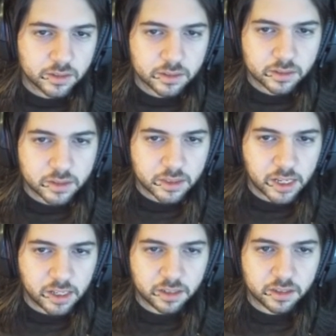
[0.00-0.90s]

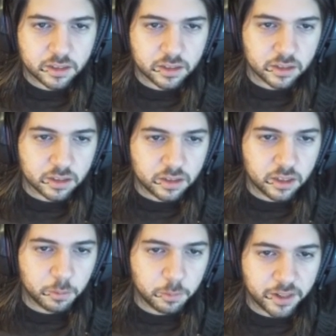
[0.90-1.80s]
tended to get
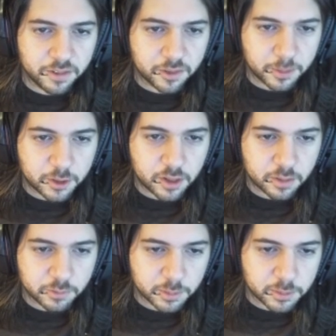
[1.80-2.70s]
away from a lot
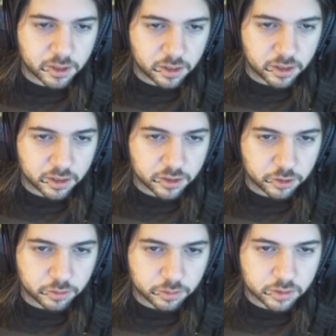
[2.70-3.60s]
of libertarian
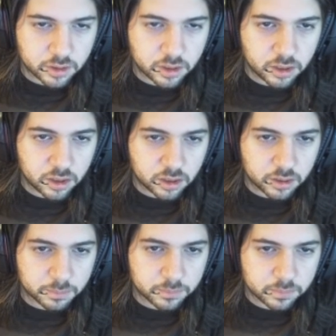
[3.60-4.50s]
issues. I
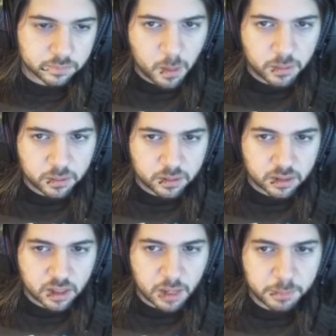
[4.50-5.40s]

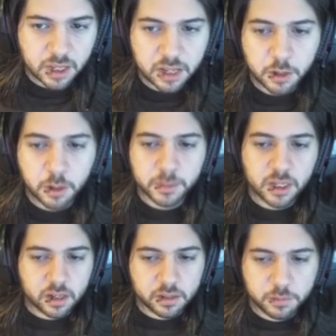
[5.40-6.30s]
know I'm
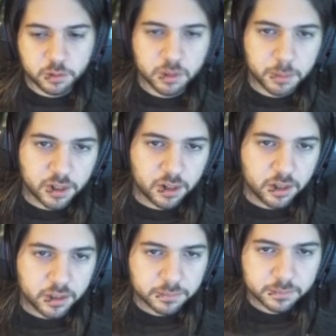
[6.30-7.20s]
not a full
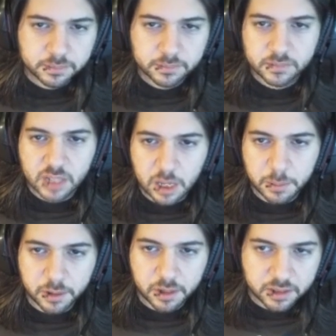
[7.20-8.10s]
libertarian. I'm
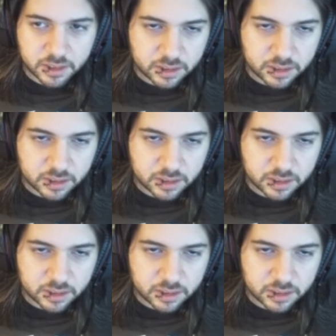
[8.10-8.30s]
aware of that.